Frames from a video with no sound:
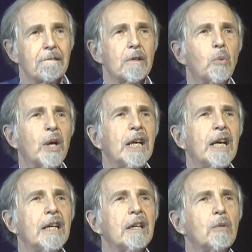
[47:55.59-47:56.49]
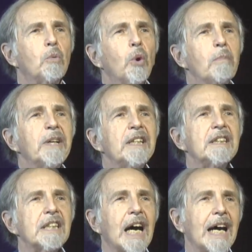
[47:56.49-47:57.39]
When a woman
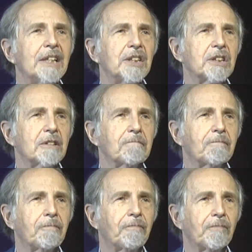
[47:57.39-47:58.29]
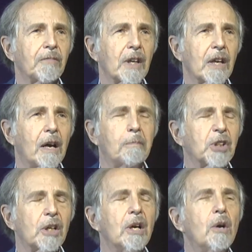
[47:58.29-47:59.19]
dies,
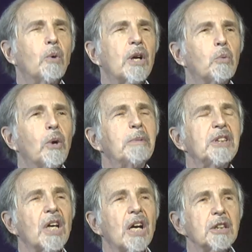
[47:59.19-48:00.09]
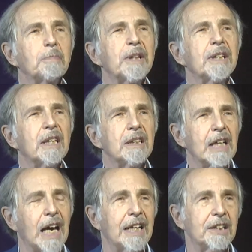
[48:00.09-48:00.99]
when a woman's husband
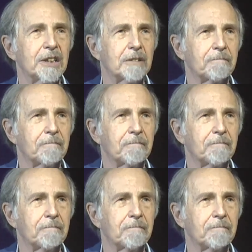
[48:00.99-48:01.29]
dies,